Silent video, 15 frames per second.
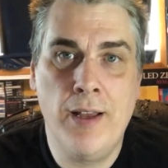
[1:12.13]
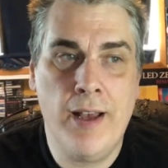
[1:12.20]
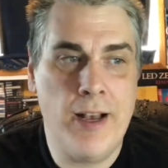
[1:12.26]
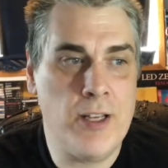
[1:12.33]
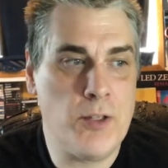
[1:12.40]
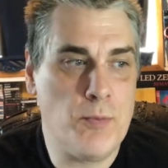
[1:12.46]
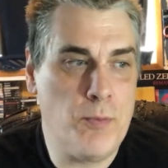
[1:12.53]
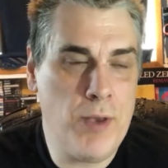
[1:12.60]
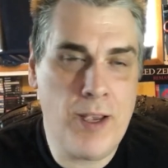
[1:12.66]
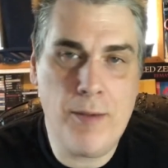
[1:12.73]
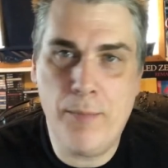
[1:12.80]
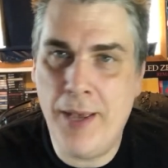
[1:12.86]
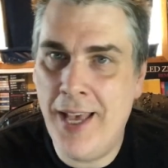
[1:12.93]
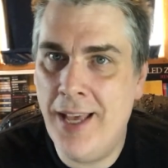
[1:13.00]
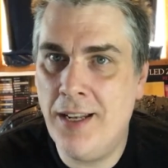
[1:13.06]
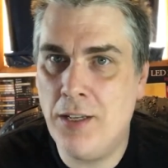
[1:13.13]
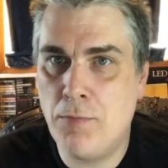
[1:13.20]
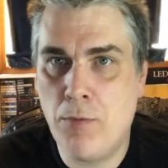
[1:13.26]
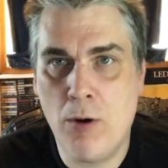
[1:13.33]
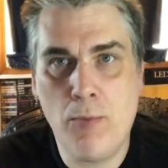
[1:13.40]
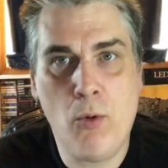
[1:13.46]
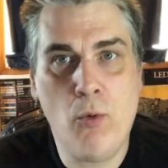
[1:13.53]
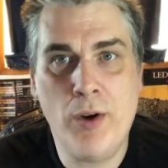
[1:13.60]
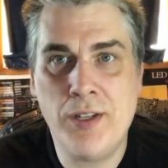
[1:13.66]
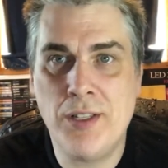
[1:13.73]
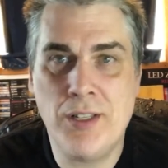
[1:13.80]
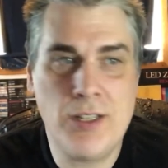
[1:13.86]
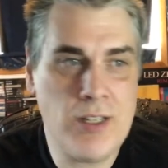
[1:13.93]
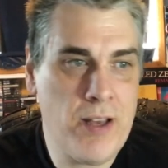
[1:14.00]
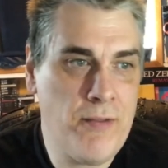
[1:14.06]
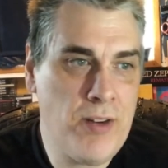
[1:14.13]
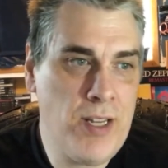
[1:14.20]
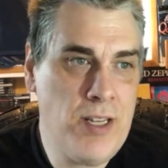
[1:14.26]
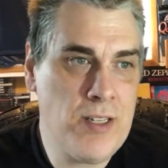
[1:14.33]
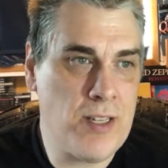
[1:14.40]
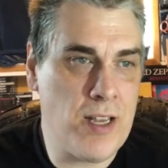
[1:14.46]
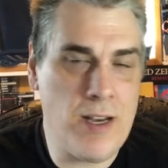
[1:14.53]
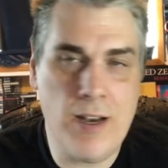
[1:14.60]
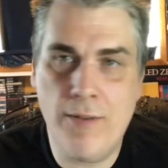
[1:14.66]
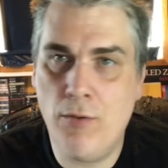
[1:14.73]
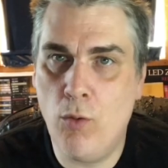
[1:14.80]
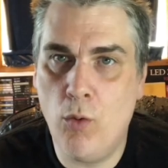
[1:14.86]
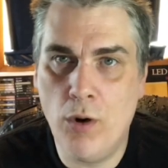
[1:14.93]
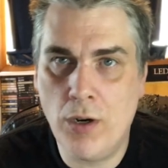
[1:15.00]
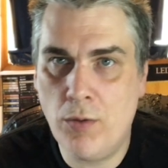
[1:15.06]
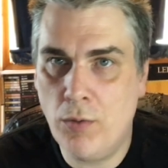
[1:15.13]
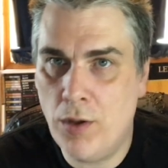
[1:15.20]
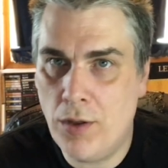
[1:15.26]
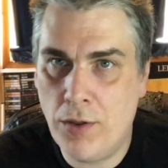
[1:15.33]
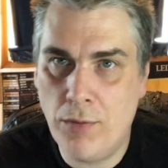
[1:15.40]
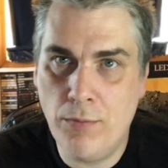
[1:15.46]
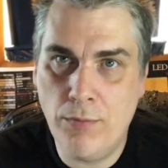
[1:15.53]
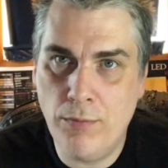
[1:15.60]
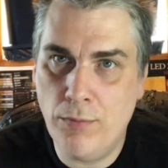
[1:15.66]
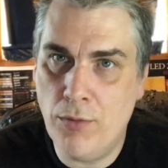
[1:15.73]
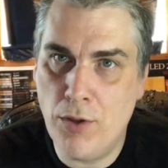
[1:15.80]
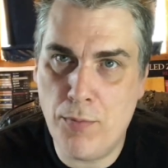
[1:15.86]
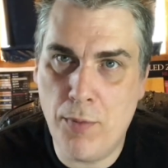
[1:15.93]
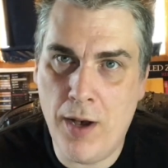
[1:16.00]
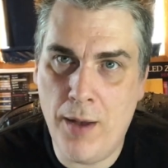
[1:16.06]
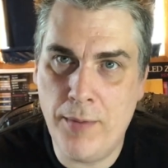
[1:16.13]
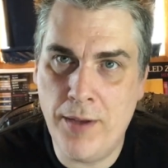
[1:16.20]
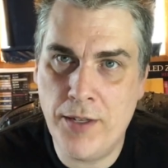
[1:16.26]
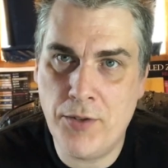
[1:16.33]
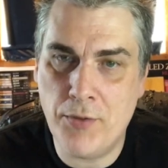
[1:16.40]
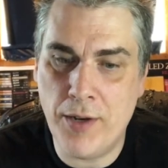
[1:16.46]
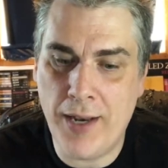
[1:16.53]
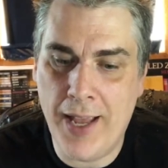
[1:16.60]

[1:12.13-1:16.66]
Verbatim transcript: As big a band as Purple was in the 70s, they never worked with, with Bob Ezrin.